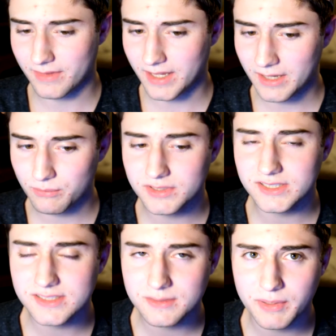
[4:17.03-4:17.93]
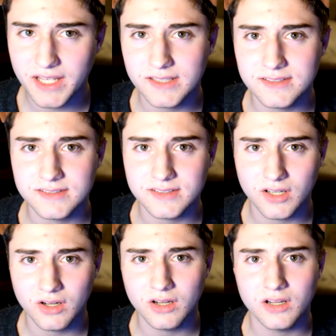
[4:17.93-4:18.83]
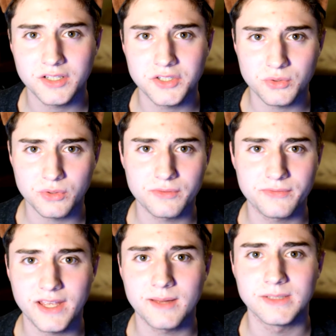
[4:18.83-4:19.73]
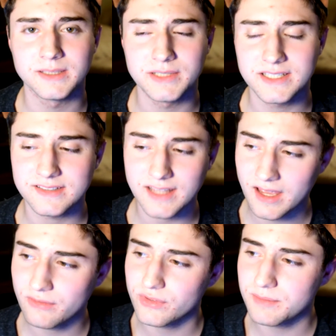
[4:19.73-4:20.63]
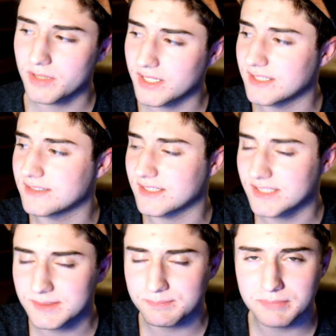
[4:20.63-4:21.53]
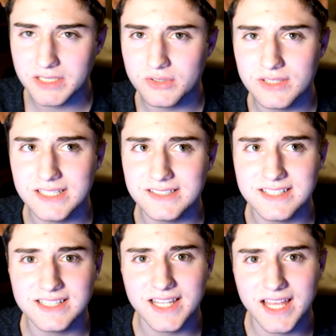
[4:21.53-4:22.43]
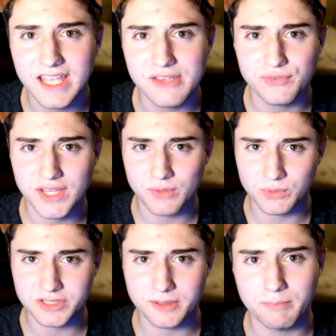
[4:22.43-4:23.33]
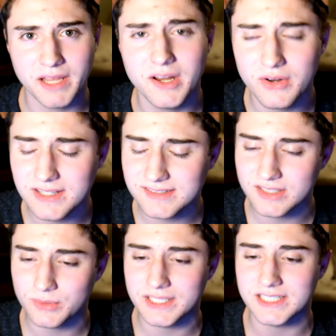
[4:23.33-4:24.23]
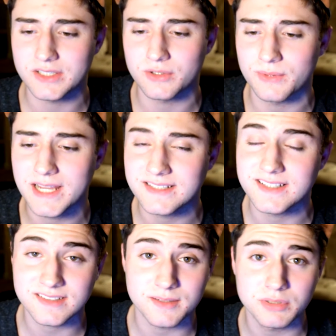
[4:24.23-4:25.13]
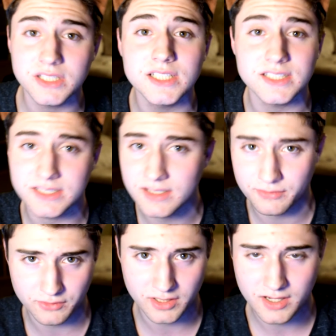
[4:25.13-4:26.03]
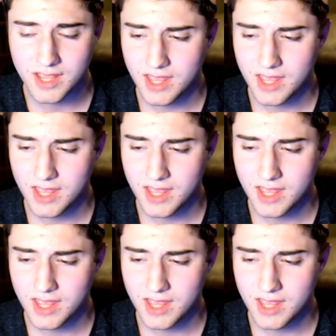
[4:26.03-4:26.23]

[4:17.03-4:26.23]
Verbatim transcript: it really depends on your family because everybody's experience in life and with their parents and the way that they're raised is completely different.